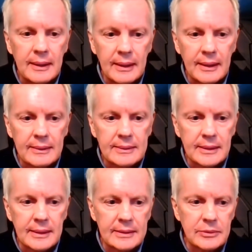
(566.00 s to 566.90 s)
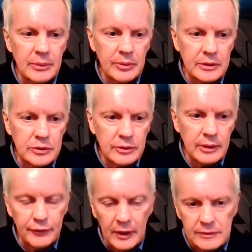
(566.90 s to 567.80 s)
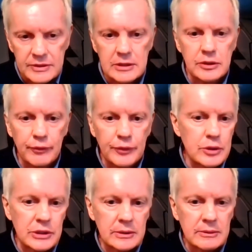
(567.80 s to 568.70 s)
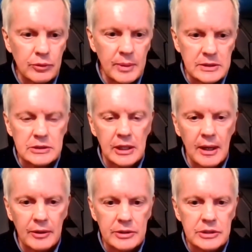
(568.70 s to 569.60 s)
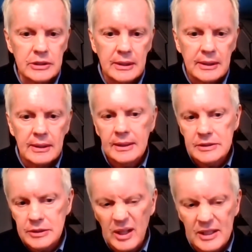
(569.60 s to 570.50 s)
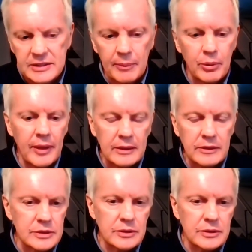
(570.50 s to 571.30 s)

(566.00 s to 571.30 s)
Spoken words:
and to be able to do effective sensor fusion remains a challenge. So I'll stop with that.